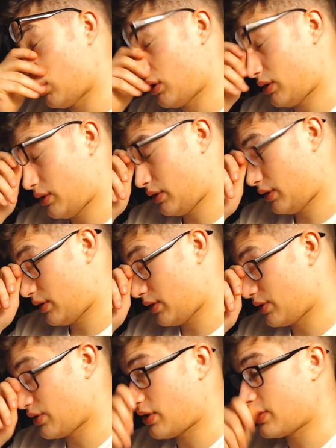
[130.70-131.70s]
this
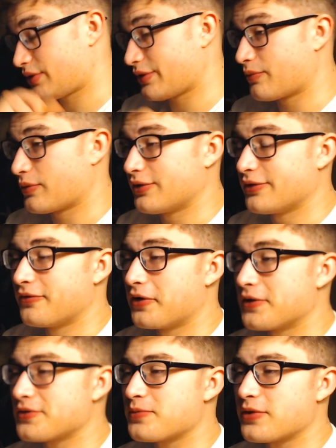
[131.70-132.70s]
exhausting world of
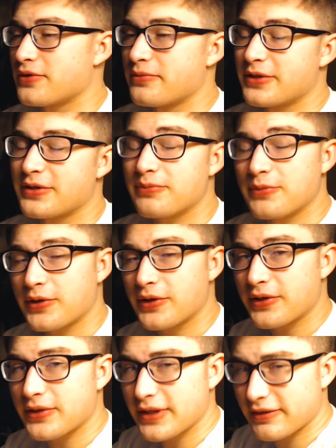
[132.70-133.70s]
ours, whether it be good morning, good
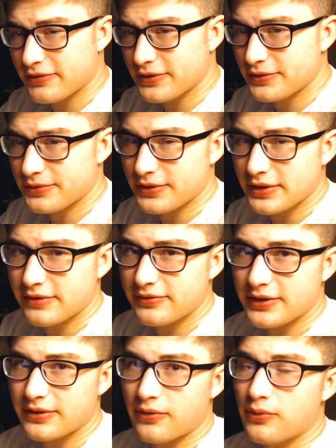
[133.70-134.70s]
afternoon, good
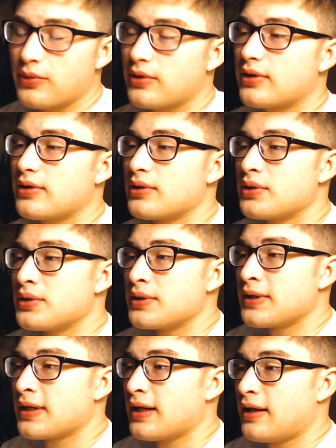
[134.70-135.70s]
evening, or
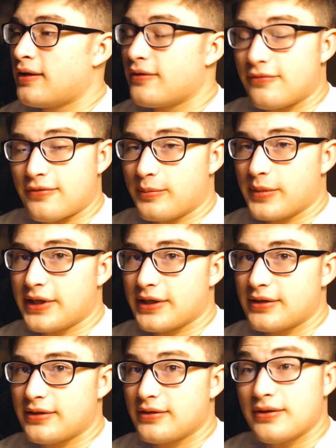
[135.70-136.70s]
for me,
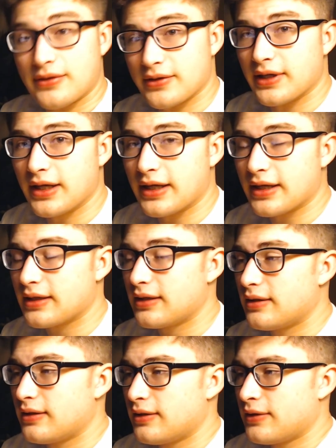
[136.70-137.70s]
good night.
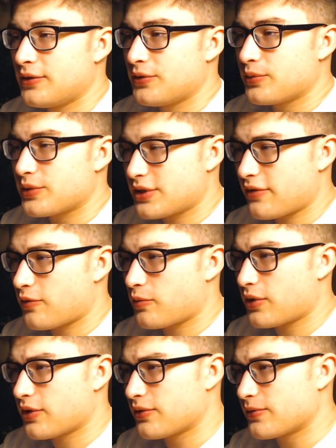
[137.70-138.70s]
Whichever one of
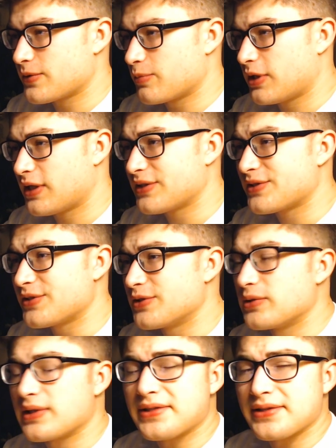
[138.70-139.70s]
those applies to you, I
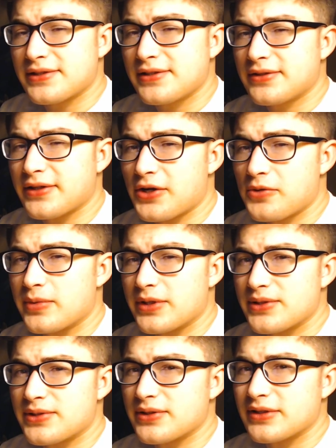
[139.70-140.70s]
sincerely hope it is
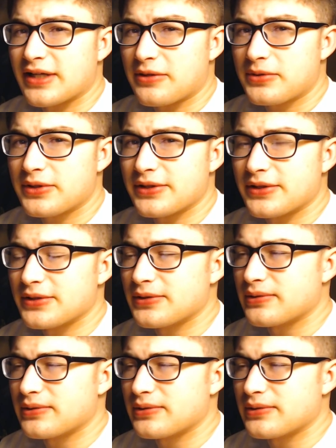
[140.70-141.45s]
good. I really do.